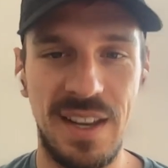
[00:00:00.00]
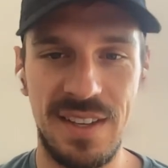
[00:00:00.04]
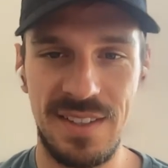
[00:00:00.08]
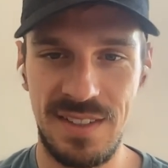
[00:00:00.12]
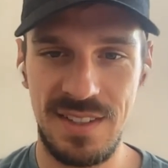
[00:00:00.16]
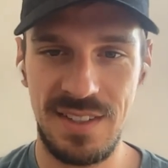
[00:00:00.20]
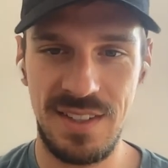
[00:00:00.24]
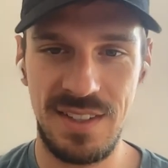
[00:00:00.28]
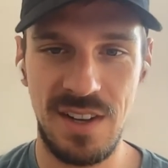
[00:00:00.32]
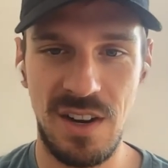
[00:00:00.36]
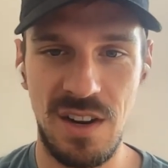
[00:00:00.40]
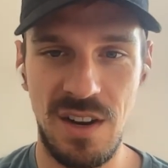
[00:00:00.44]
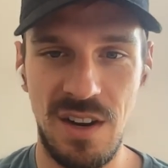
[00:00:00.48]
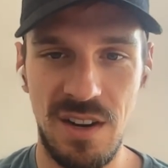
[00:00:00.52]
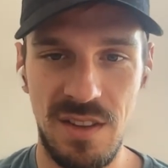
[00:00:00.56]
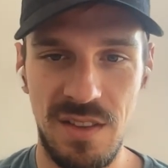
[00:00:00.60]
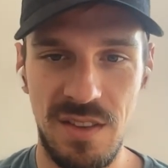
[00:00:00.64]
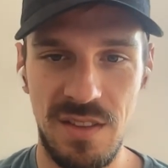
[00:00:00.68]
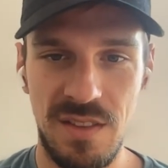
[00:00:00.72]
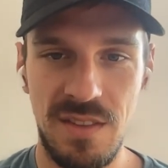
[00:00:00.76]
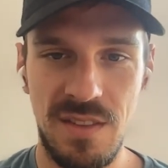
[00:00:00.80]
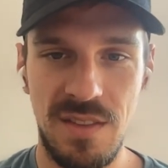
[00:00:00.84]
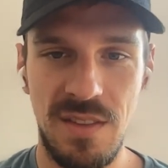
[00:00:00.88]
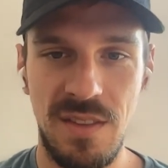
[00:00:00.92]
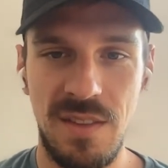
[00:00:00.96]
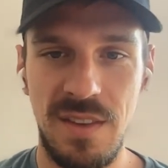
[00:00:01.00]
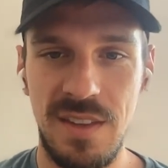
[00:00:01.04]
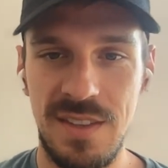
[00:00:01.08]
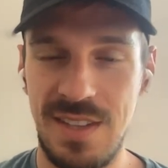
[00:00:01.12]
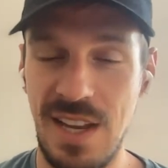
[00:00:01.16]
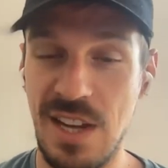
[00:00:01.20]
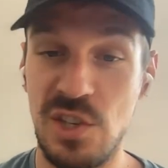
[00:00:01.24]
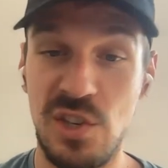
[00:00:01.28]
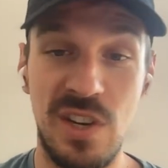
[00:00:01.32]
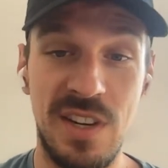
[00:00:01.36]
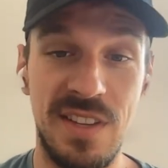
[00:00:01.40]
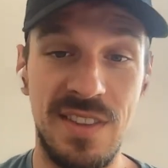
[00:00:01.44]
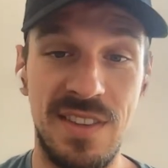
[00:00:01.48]
I guess these are
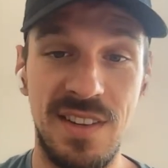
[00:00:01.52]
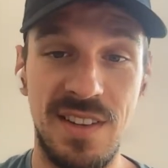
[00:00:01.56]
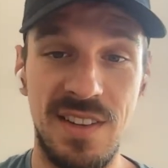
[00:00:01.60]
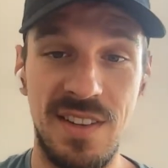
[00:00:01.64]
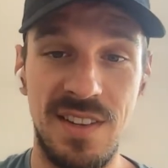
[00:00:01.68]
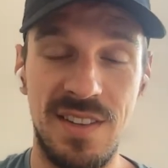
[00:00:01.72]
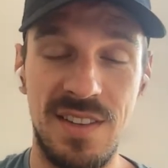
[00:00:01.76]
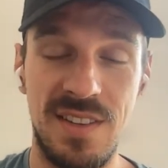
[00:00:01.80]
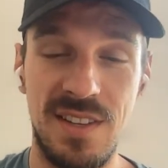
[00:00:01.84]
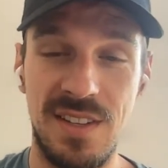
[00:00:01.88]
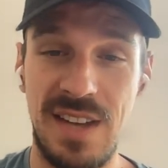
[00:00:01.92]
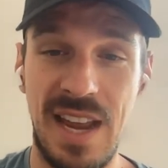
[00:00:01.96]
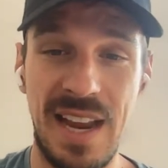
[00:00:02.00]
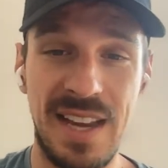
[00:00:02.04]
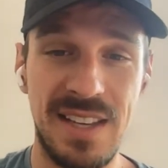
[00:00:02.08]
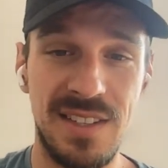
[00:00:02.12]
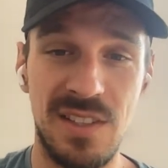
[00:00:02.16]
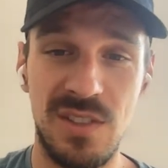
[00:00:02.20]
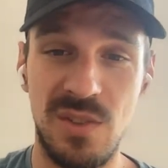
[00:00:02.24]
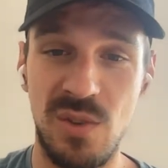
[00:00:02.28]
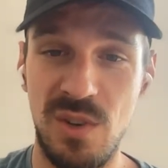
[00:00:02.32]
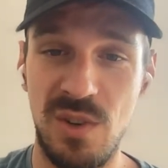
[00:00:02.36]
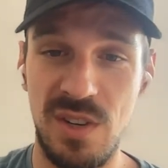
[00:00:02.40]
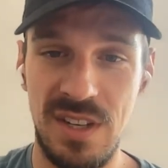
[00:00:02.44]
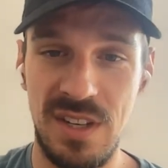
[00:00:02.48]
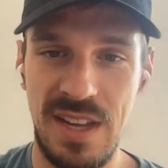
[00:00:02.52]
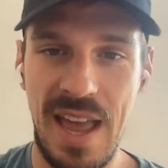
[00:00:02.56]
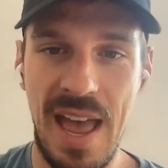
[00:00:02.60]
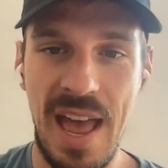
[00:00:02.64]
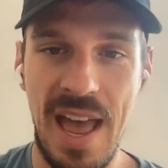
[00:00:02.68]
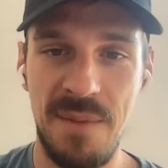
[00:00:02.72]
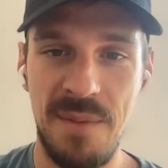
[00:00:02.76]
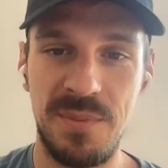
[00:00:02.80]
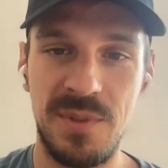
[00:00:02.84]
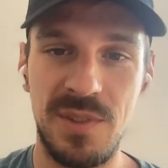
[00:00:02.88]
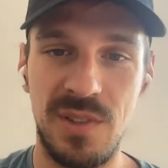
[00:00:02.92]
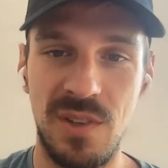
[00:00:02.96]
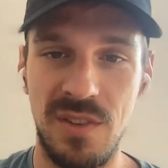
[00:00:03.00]
essentially the DEXs or the
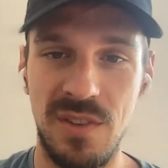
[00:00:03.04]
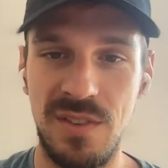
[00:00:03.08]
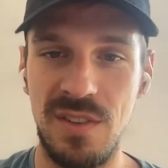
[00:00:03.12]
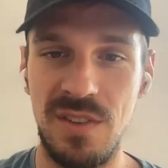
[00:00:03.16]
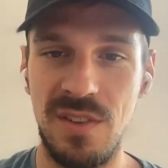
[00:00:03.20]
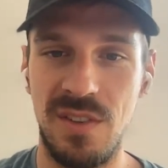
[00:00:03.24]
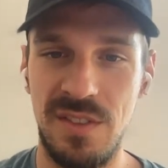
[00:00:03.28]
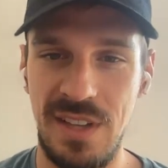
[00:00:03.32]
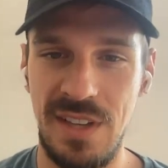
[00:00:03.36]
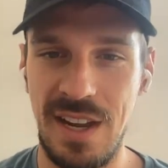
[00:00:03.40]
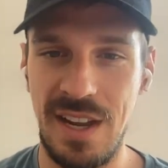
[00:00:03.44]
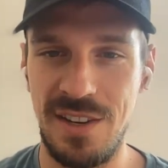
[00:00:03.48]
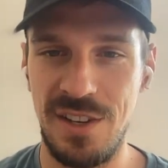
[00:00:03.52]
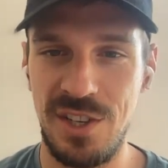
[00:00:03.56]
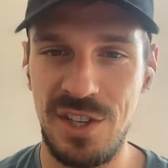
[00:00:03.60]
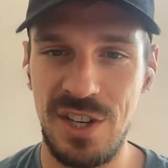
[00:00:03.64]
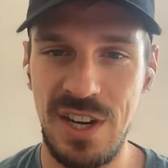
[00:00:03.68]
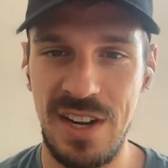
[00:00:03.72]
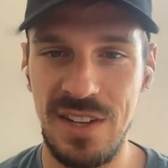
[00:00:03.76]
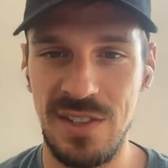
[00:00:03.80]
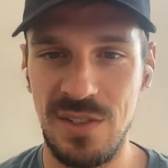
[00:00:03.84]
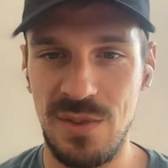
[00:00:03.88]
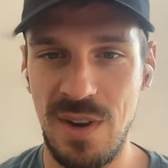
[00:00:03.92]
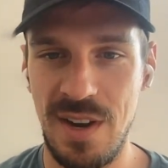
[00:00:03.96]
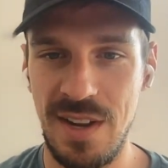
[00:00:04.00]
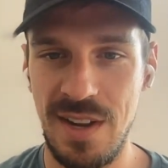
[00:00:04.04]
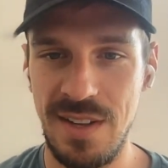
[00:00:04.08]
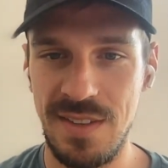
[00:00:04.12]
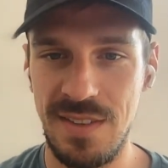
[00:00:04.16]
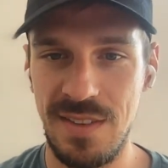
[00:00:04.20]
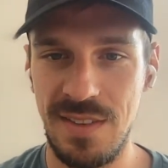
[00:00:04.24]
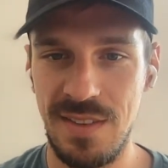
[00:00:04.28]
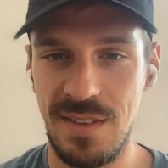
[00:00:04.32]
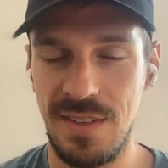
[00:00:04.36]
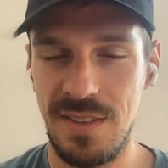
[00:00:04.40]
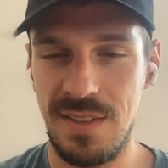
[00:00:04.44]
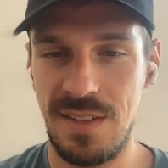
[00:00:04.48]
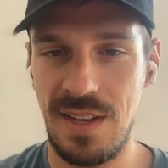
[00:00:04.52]
apps on the other chains, right?
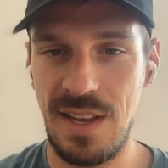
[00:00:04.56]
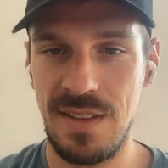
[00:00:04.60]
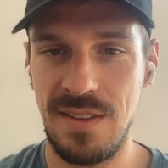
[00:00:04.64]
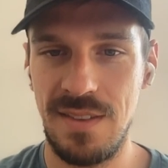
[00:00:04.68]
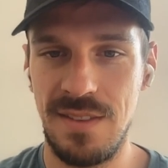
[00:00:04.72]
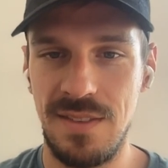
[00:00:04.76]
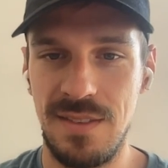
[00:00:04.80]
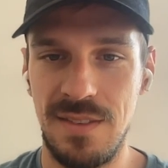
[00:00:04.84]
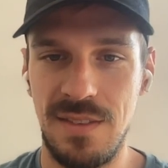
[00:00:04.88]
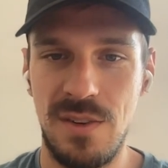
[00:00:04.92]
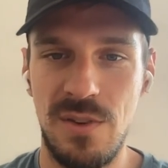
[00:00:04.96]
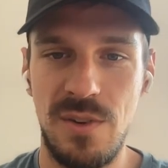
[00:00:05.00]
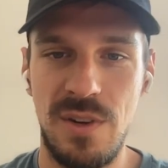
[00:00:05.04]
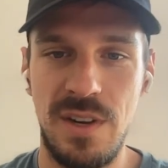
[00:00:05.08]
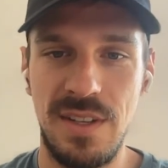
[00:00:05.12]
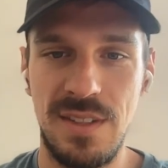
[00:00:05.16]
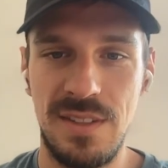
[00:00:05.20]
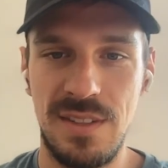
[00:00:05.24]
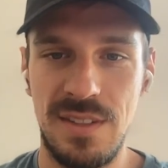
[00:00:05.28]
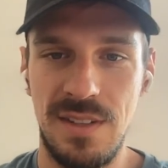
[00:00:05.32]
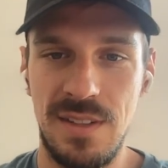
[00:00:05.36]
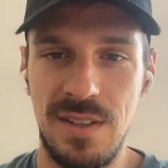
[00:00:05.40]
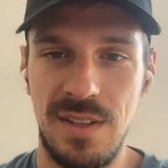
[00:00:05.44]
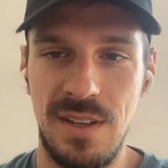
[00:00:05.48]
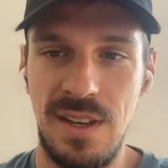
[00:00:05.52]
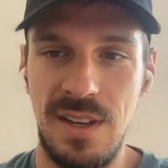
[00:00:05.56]
Is that correct?